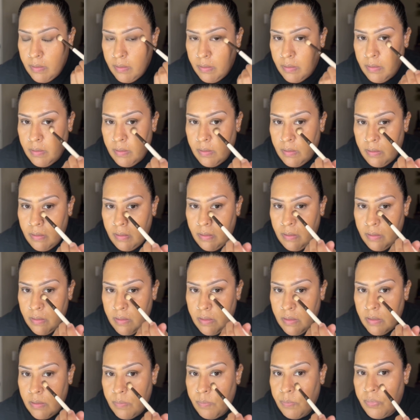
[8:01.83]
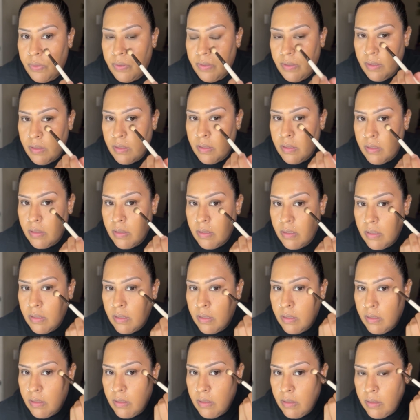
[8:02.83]
and then just press.
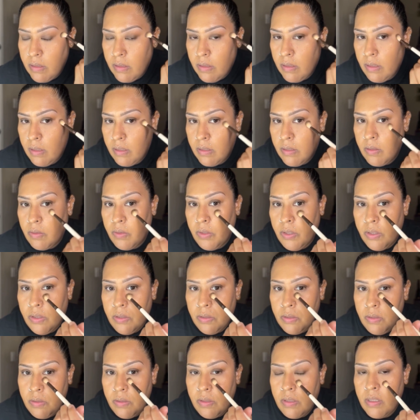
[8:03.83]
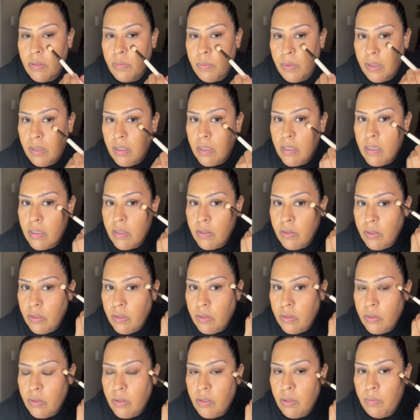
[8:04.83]
So you could do this with this, or you could
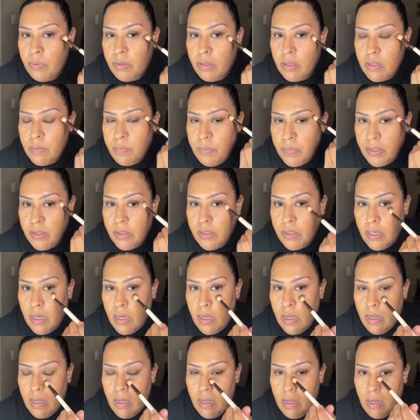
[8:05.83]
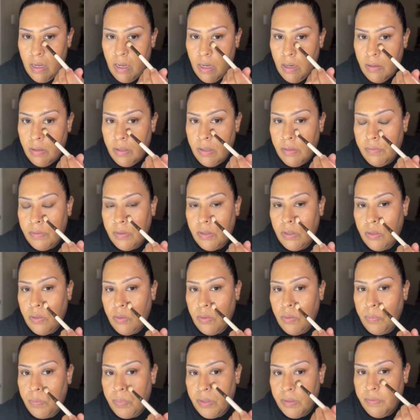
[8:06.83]
do it with the sponge, however you
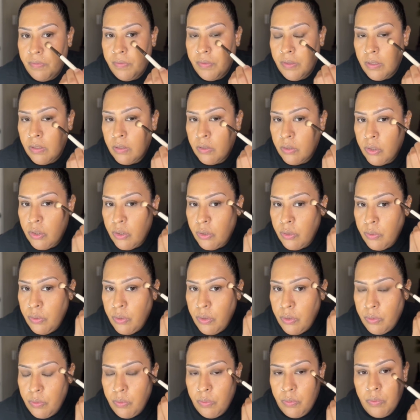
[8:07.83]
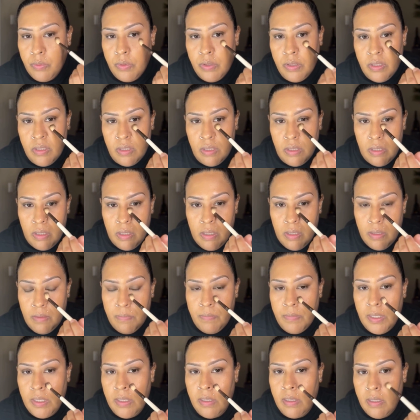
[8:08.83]
prefer to use.
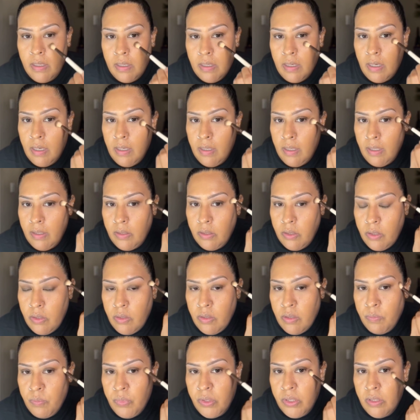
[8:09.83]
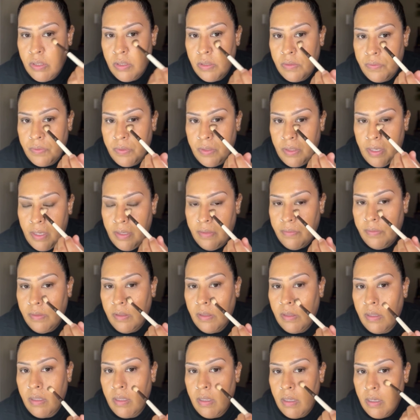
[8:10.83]
Again, I like to use brushes for
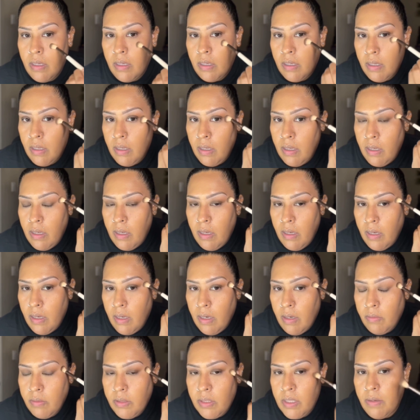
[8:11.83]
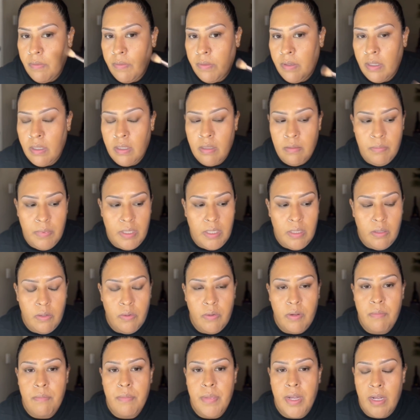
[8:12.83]
everything. I'm definitely gonna be going
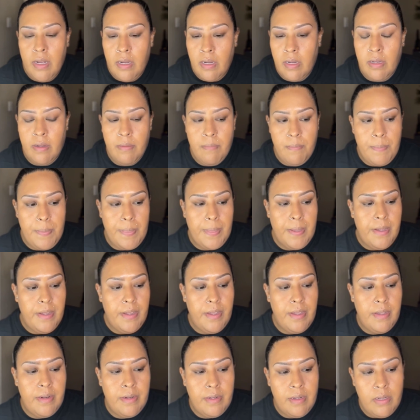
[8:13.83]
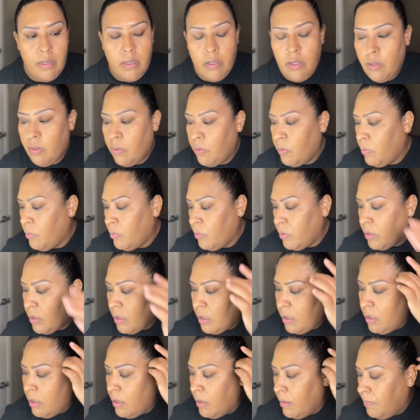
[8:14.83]
back and use.
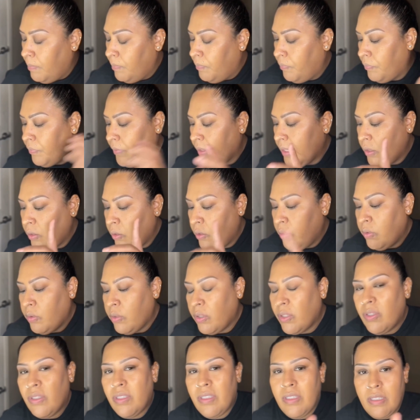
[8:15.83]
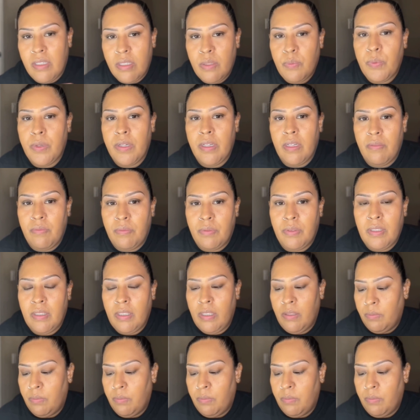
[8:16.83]
You just want to really